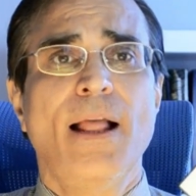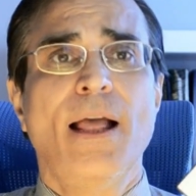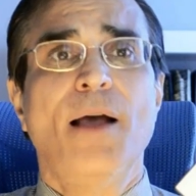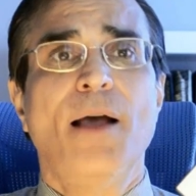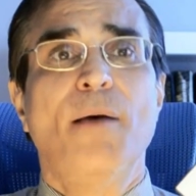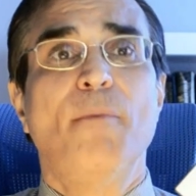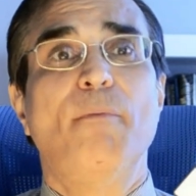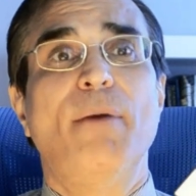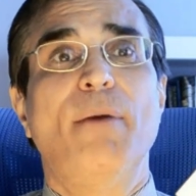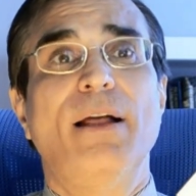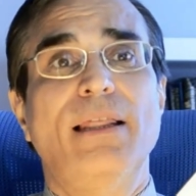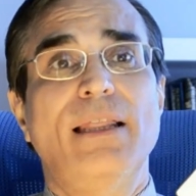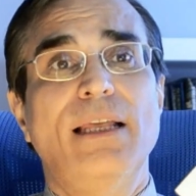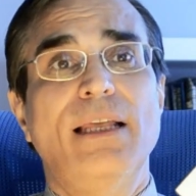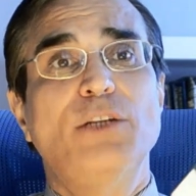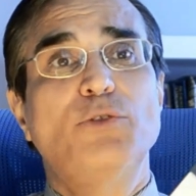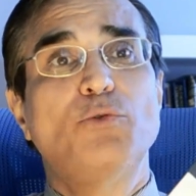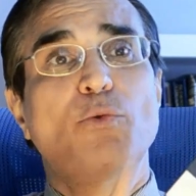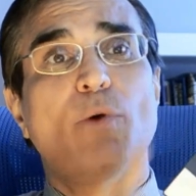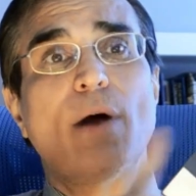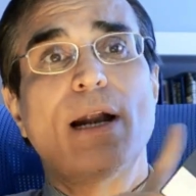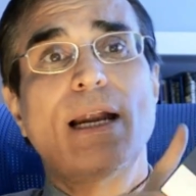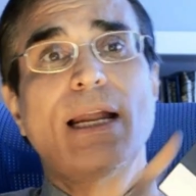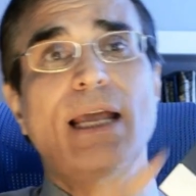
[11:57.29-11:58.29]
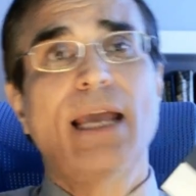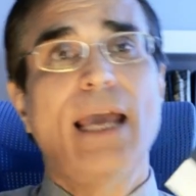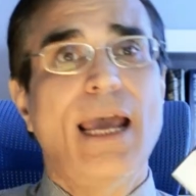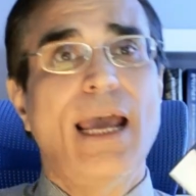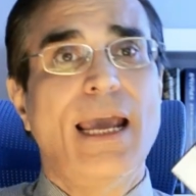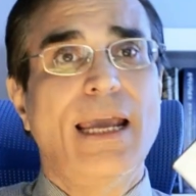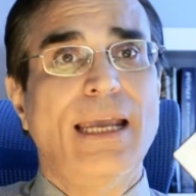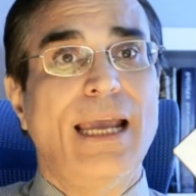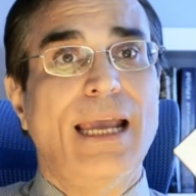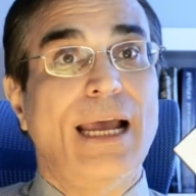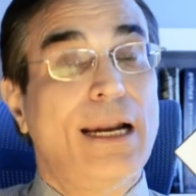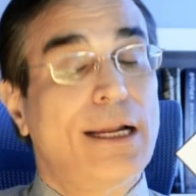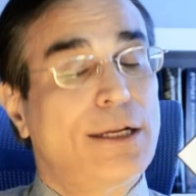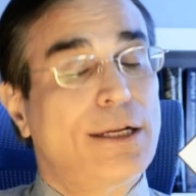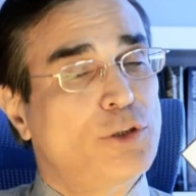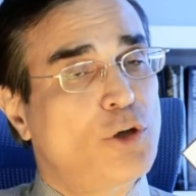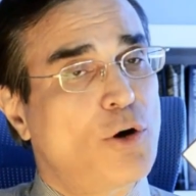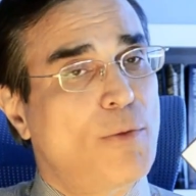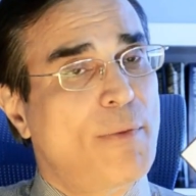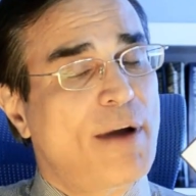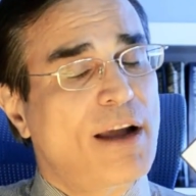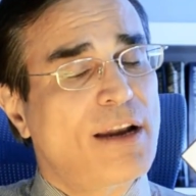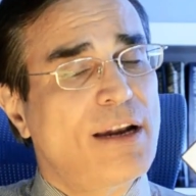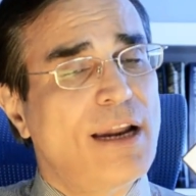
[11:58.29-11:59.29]
But this 1K
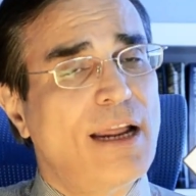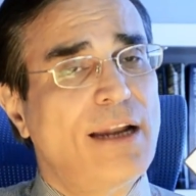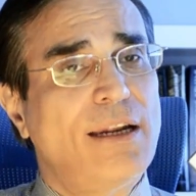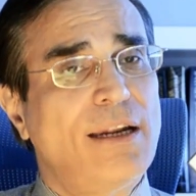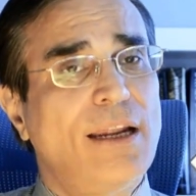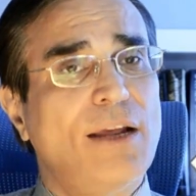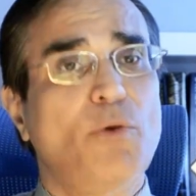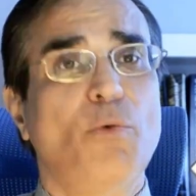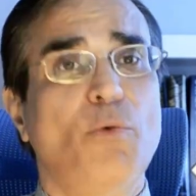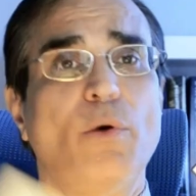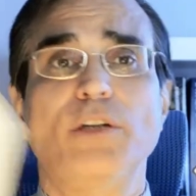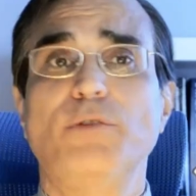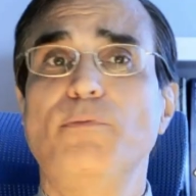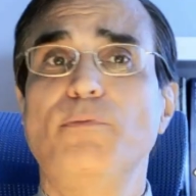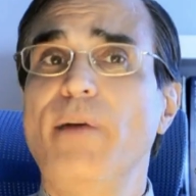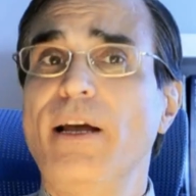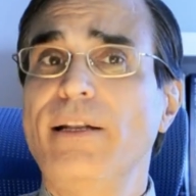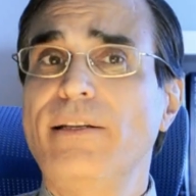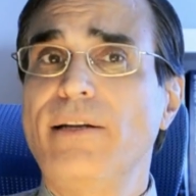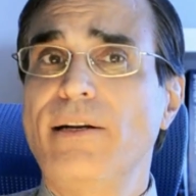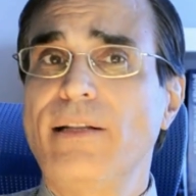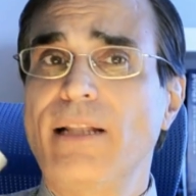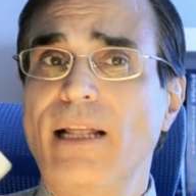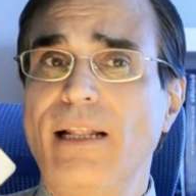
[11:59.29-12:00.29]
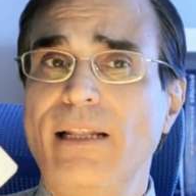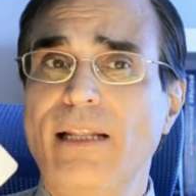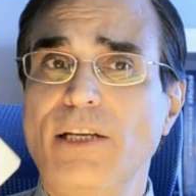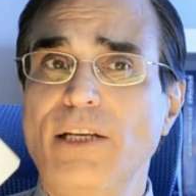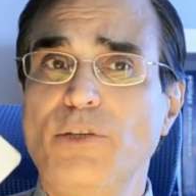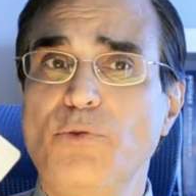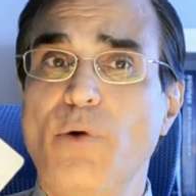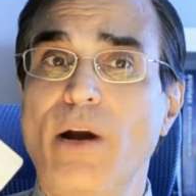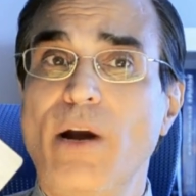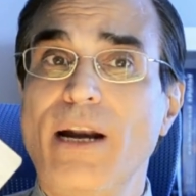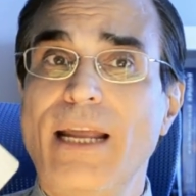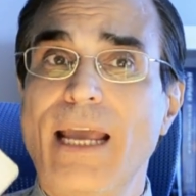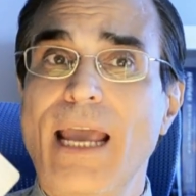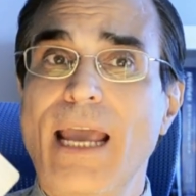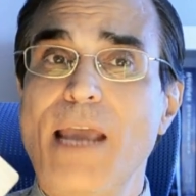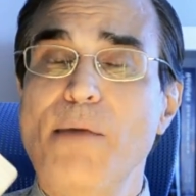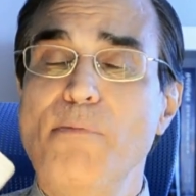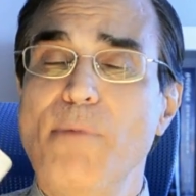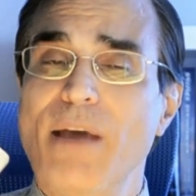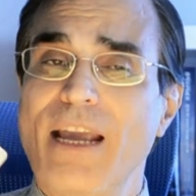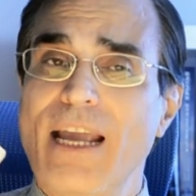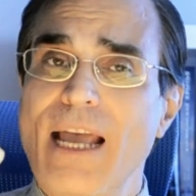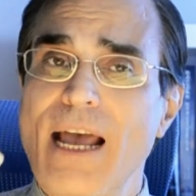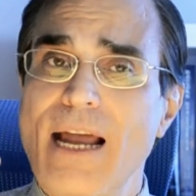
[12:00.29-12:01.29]
electromagnetic was better than this 1K
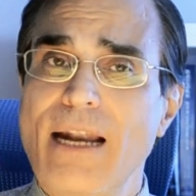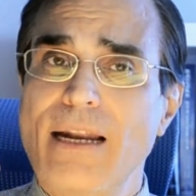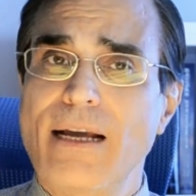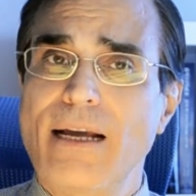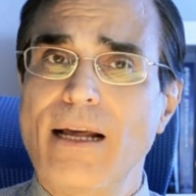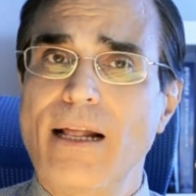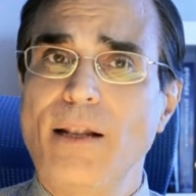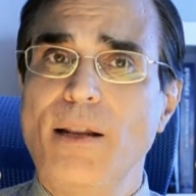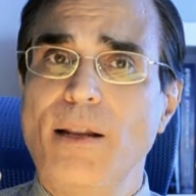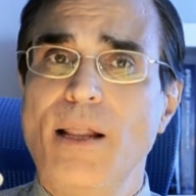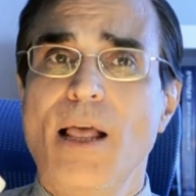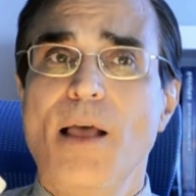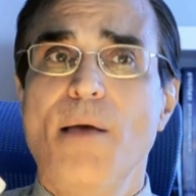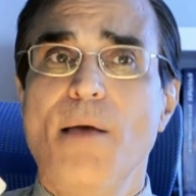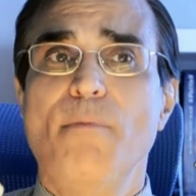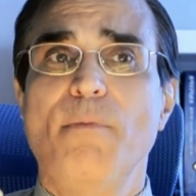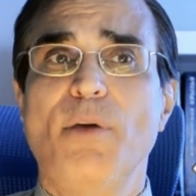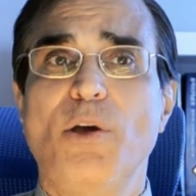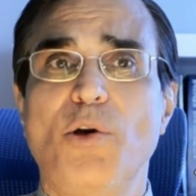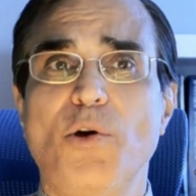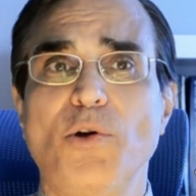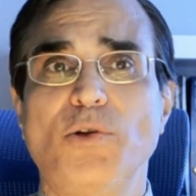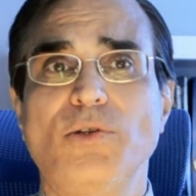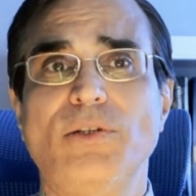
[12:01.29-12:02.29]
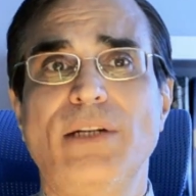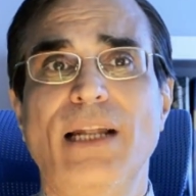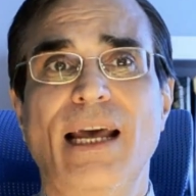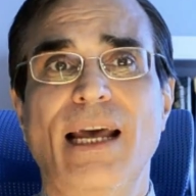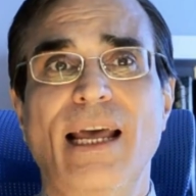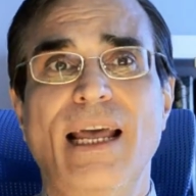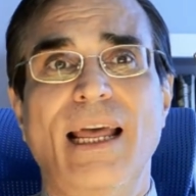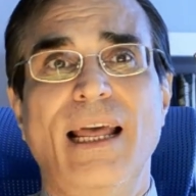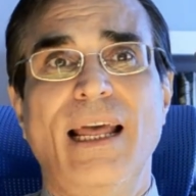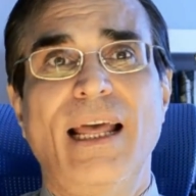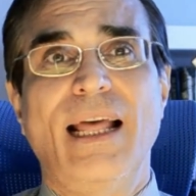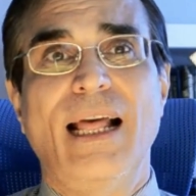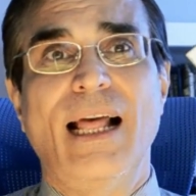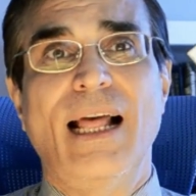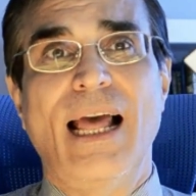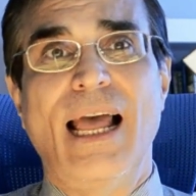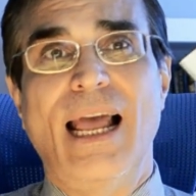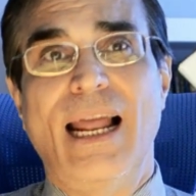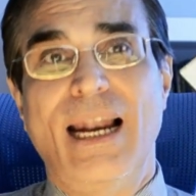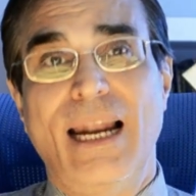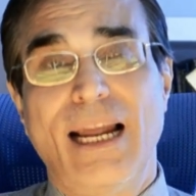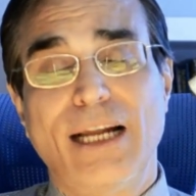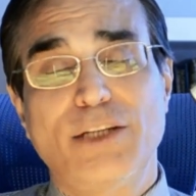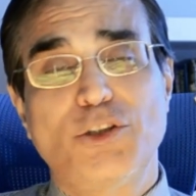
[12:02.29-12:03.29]
mechanical, because the
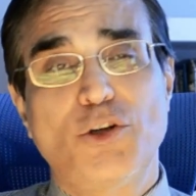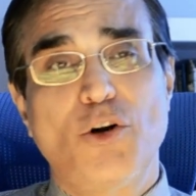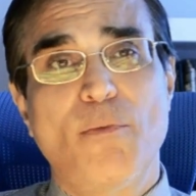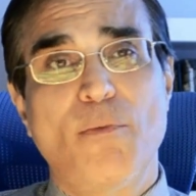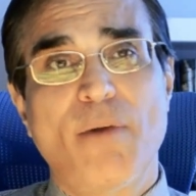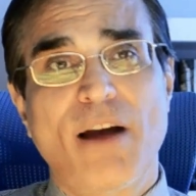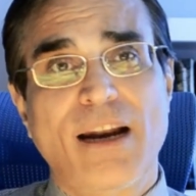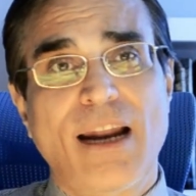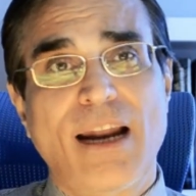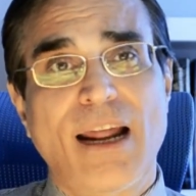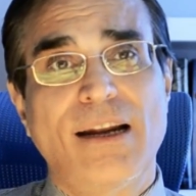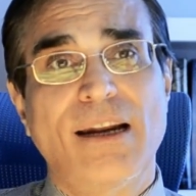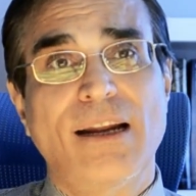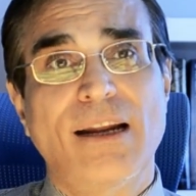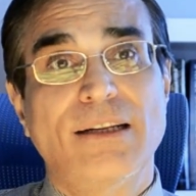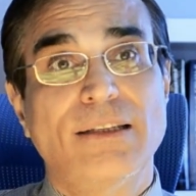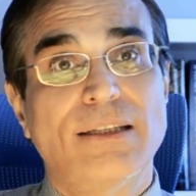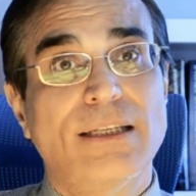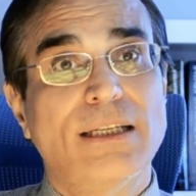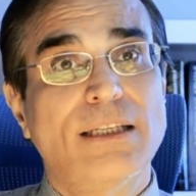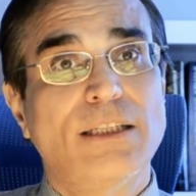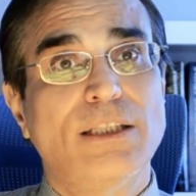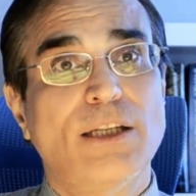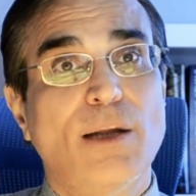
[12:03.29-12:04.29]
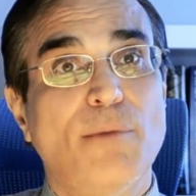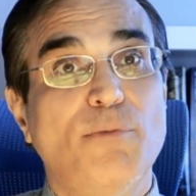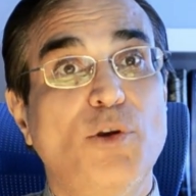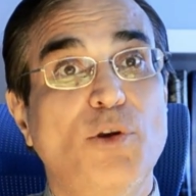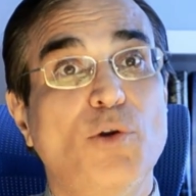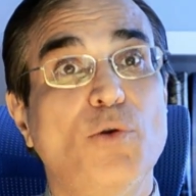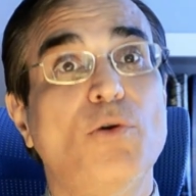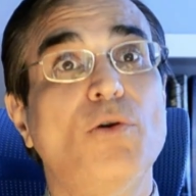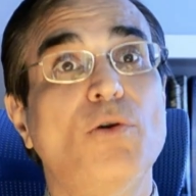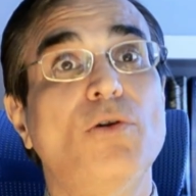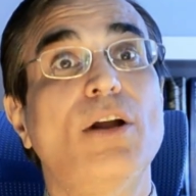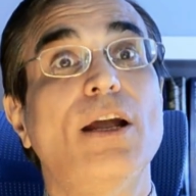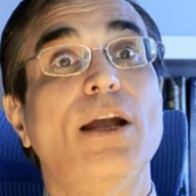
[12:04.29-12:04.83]
electromagnetic system you could